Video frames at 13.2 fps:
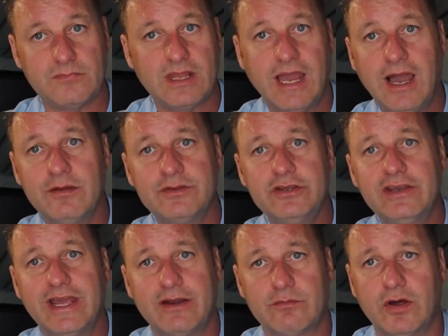how do
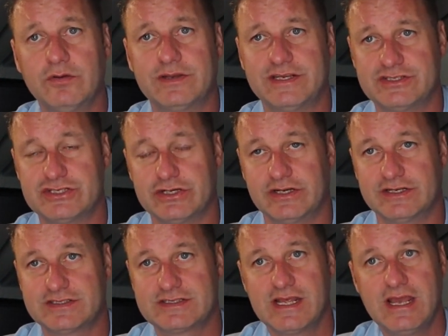you get road
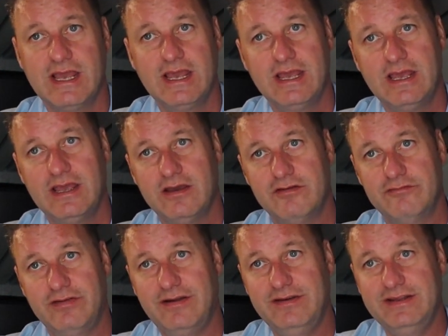insurance?
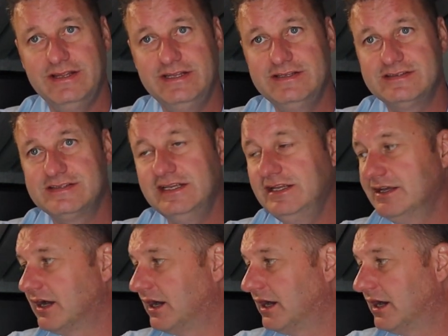Very easy.